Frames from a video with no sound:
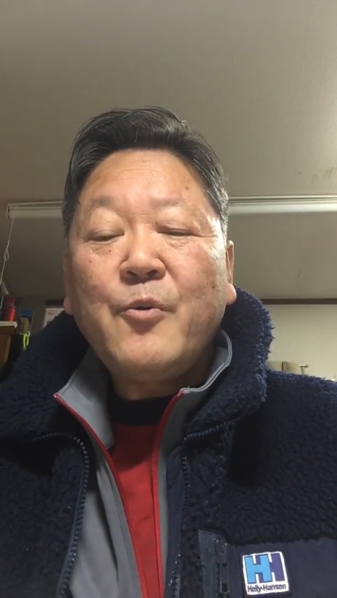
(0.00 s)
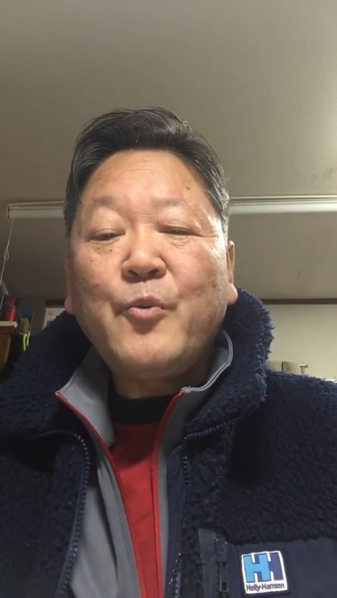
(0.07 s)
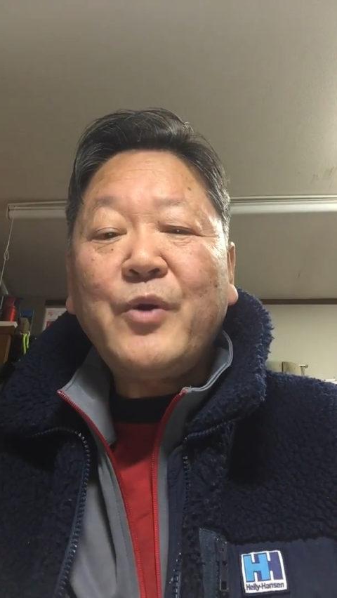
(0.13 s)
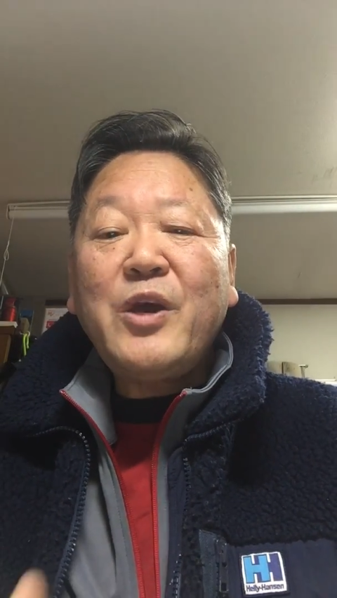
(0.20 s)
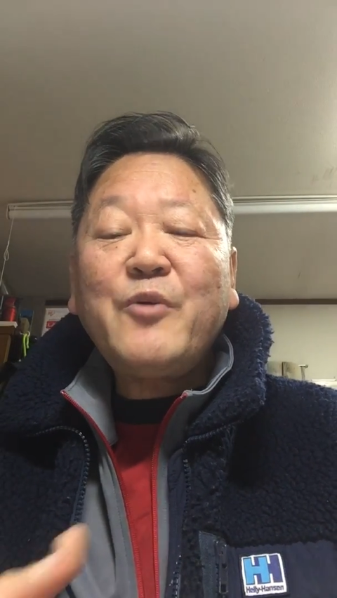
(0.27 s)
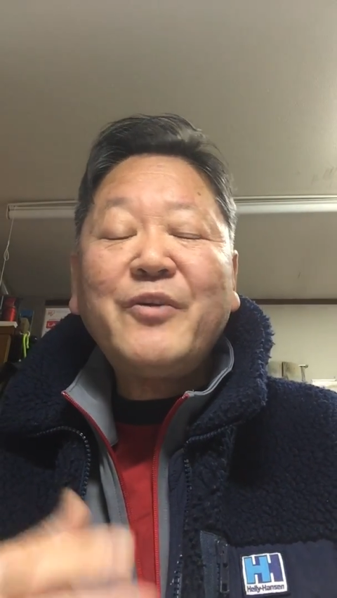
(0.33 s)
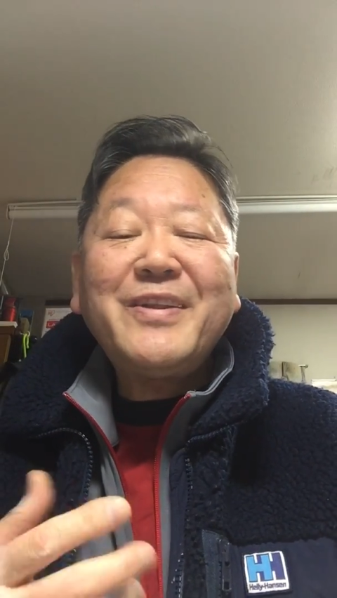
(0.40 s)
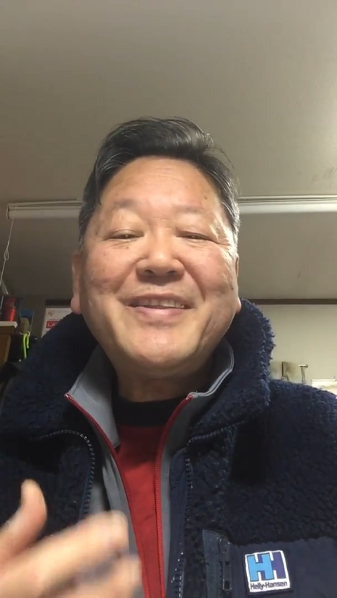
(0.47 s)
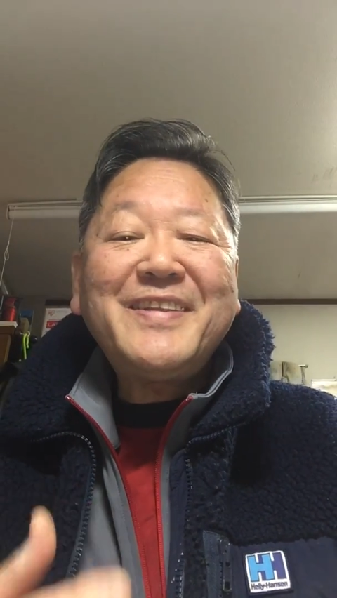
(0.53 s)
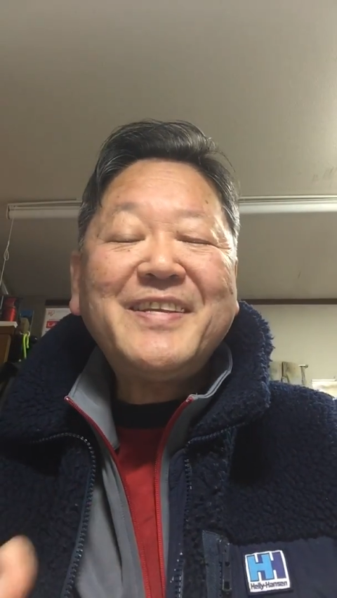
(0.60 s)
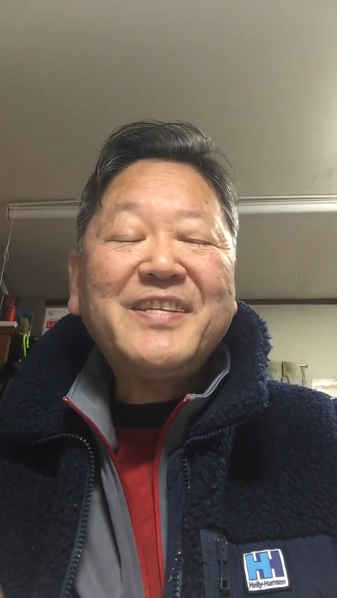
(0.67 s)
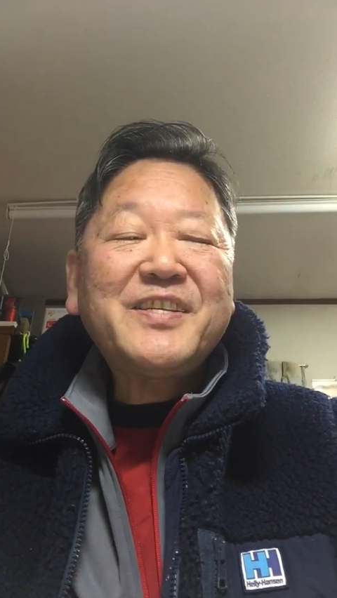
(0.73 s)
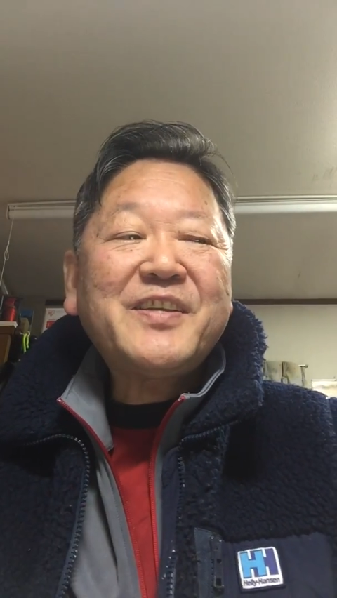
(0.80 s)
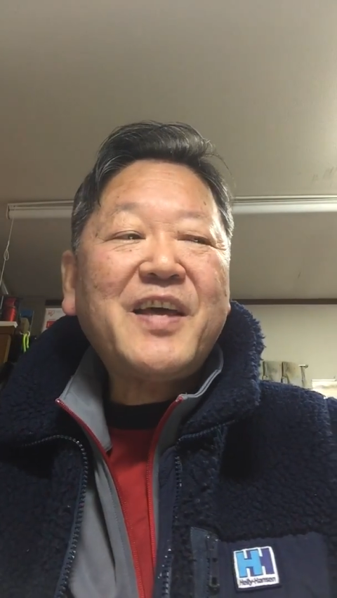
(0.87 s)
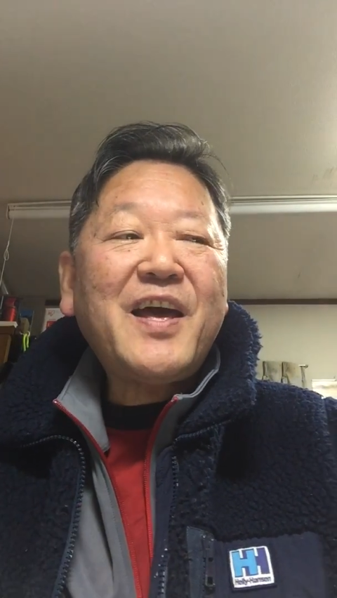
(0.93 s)
We will
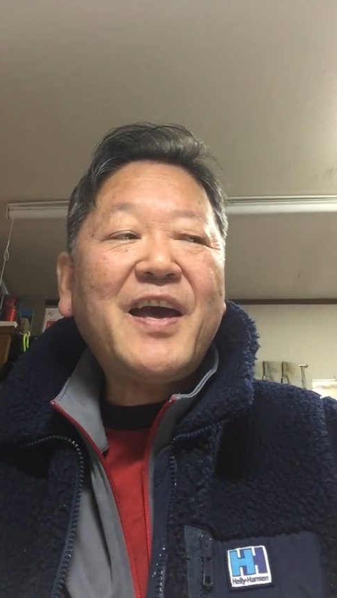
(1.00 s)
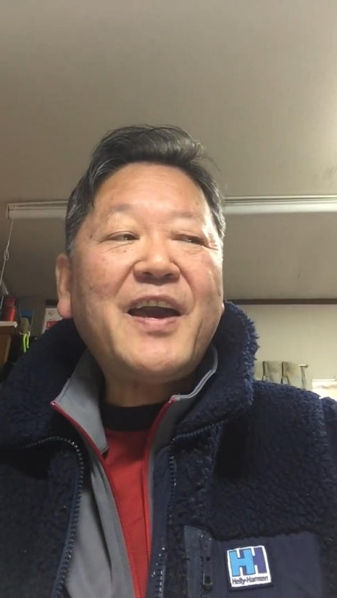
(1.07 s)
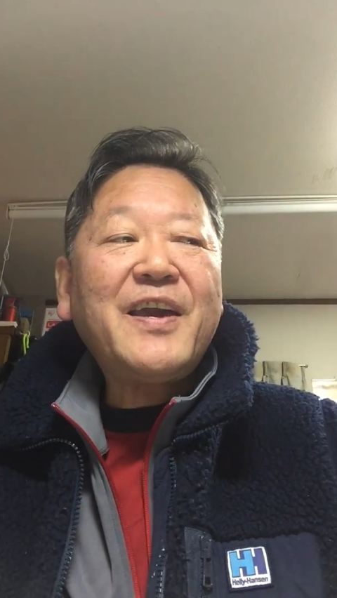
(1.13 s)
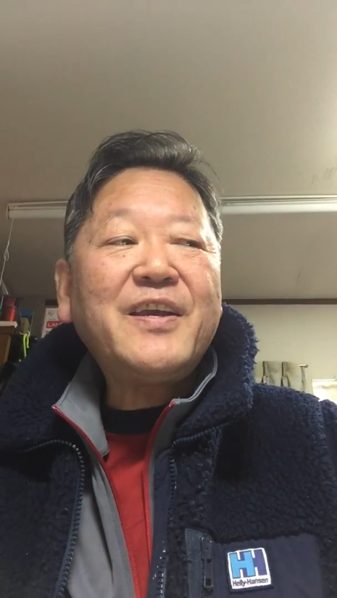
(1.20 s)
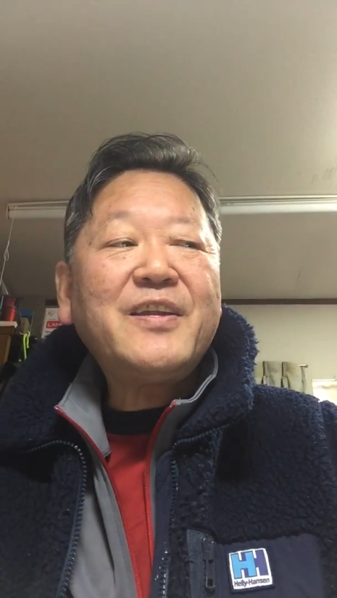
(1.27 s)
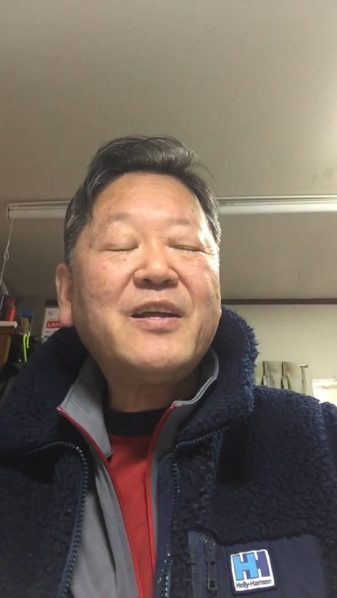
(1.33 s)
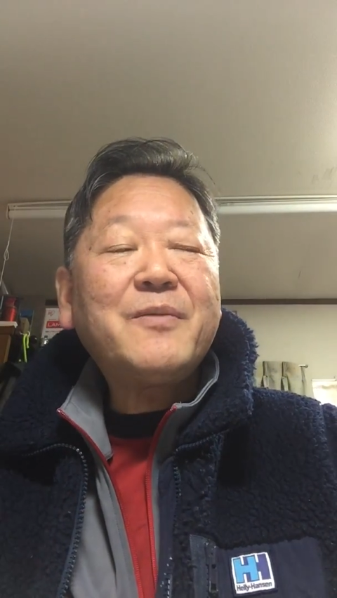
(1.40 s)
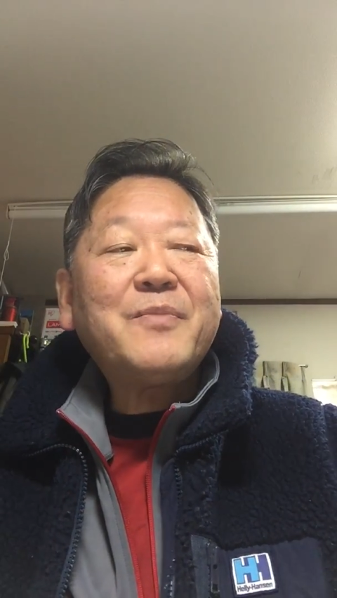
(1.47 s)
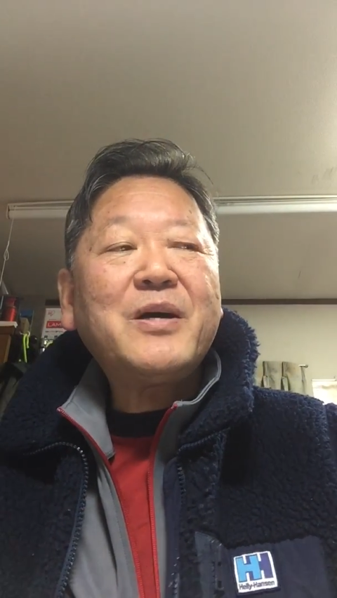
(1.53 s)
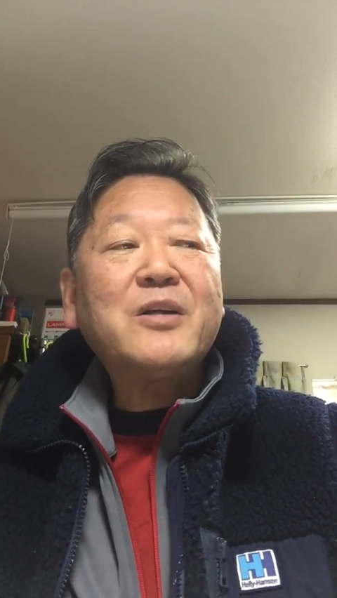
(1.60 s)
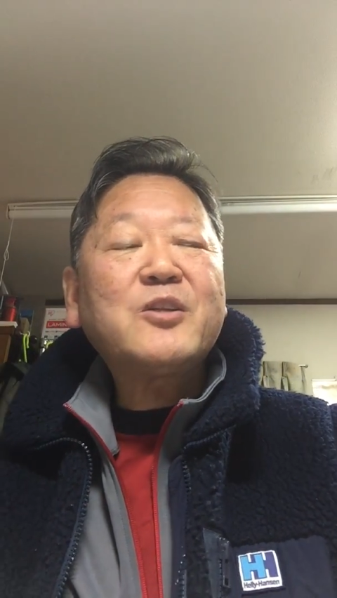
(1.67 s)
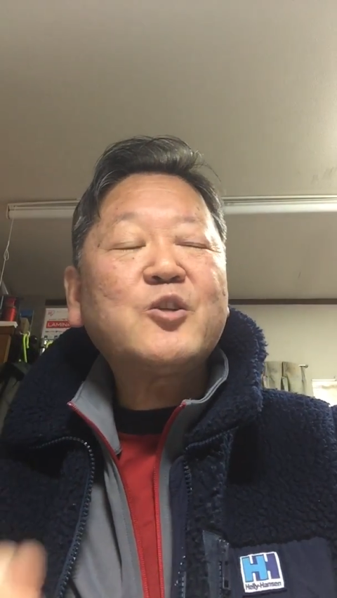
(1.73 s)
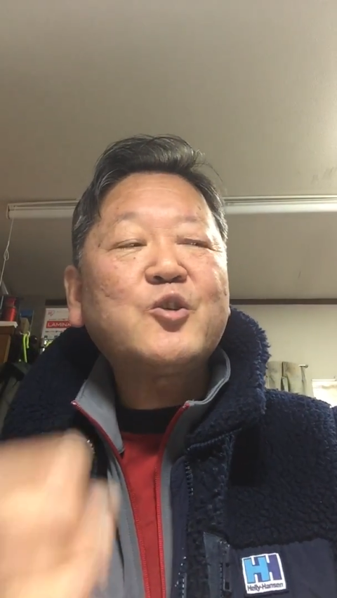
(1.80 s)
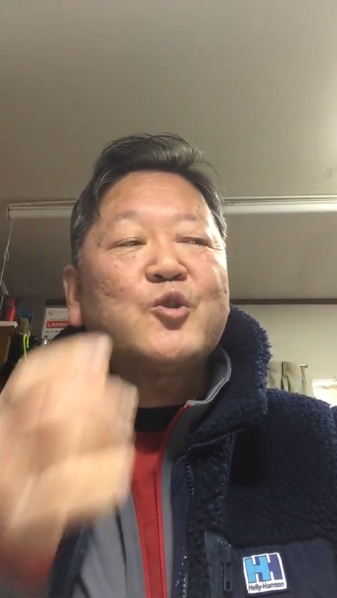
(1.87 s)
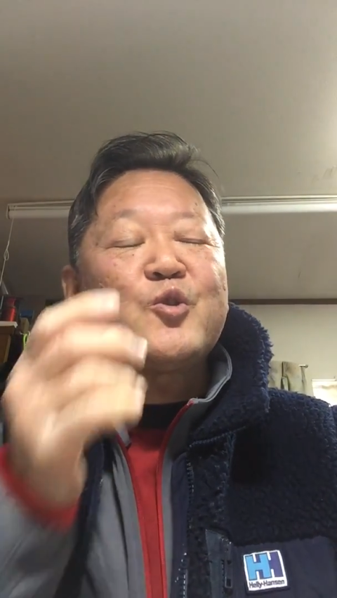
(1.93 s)
decide
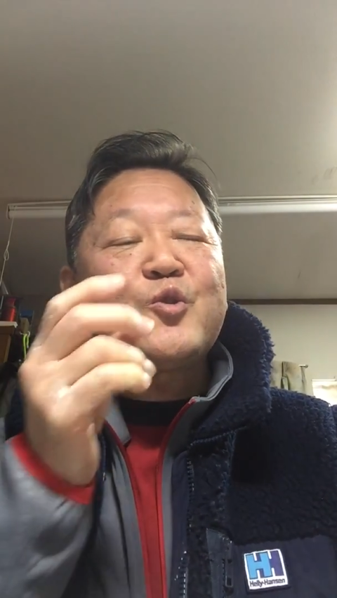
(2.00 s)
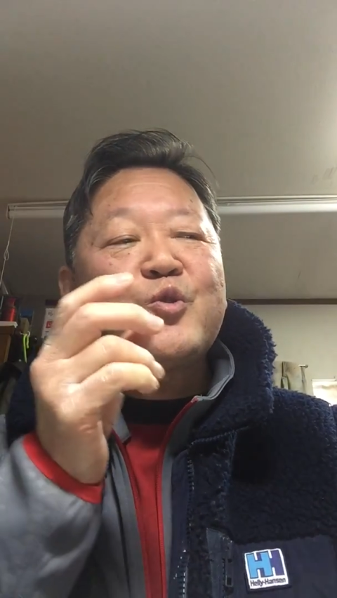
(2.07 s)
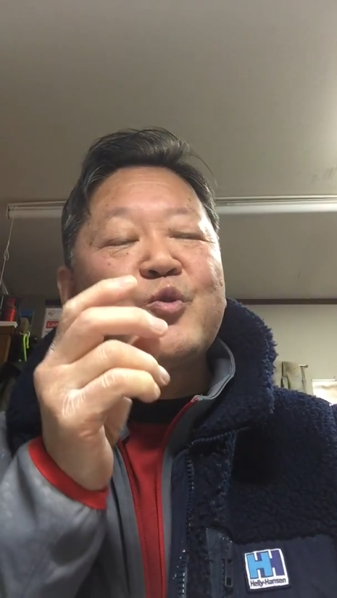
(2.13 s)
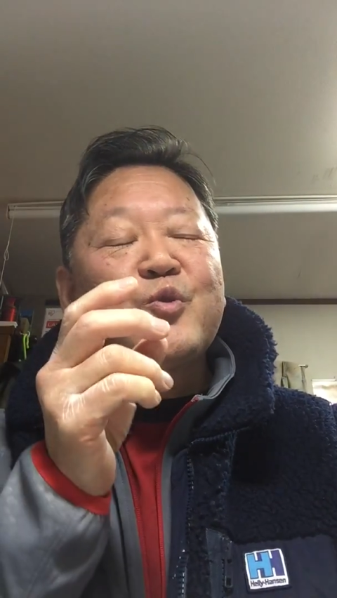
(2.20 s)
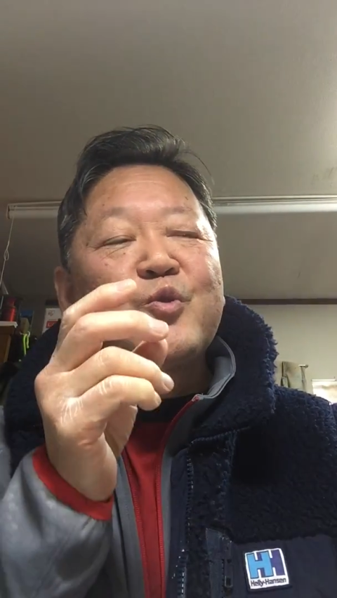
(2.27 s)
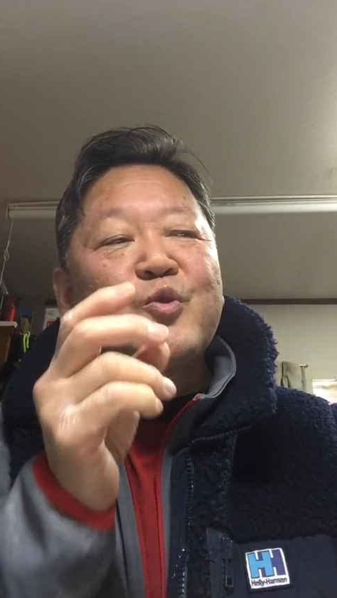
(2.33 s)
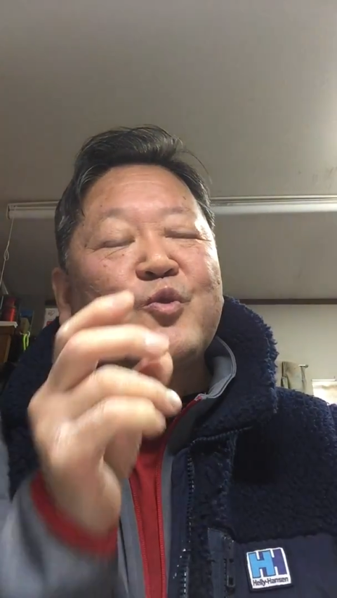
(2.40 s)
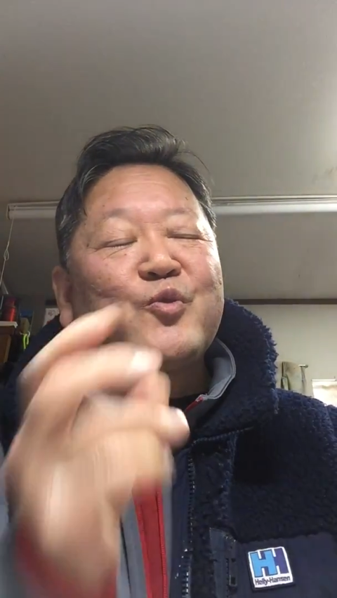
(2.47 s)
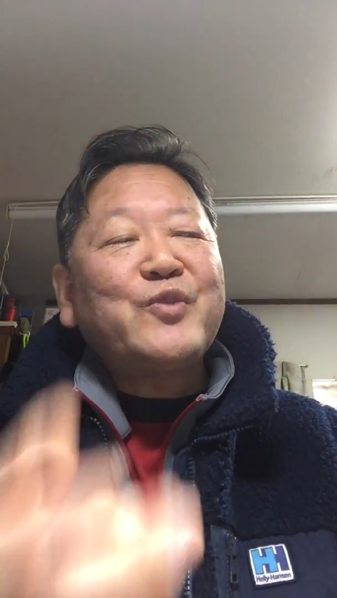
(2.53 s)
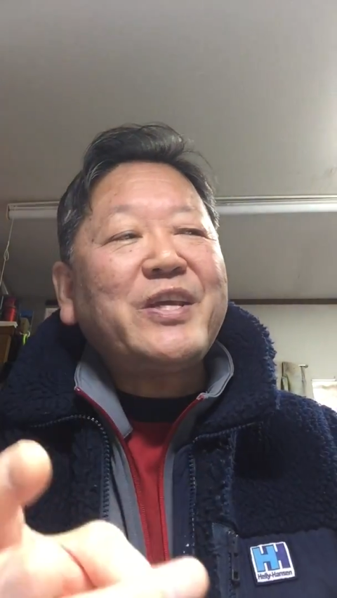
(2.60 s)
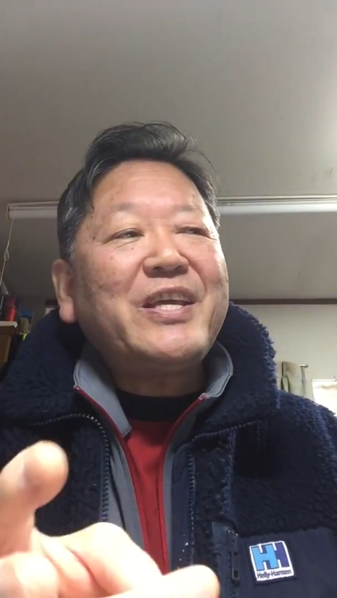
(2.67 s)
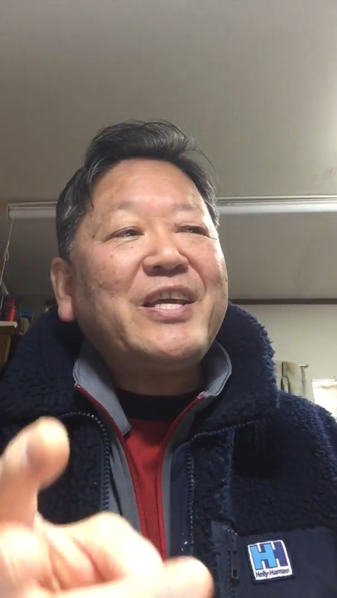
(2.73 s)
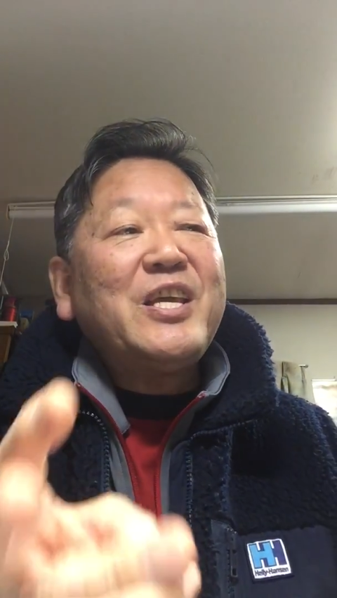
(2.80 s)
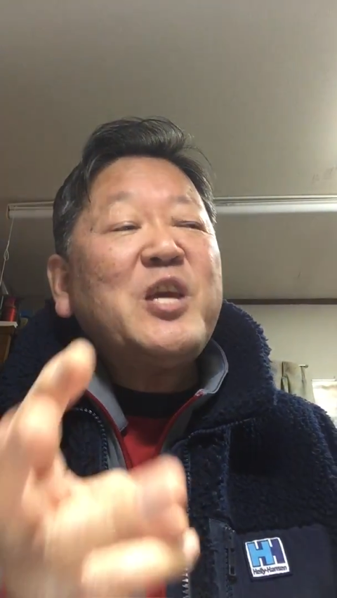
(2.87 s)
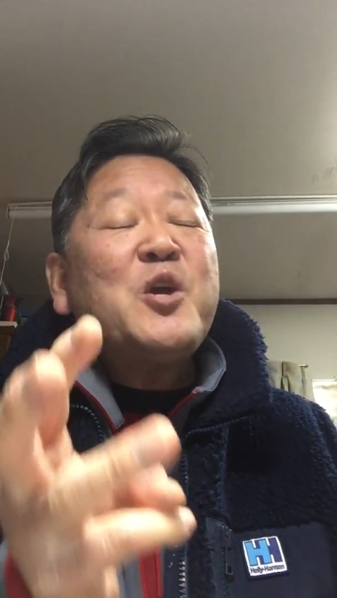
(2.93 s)
about
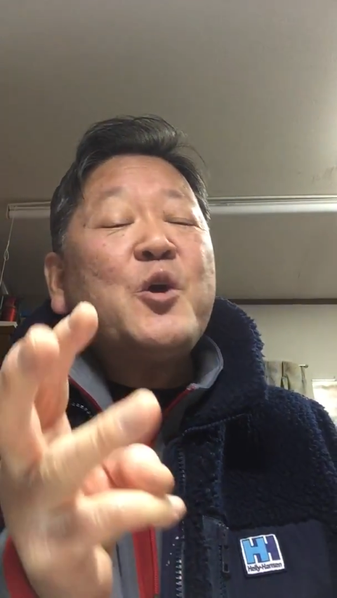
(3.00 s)
three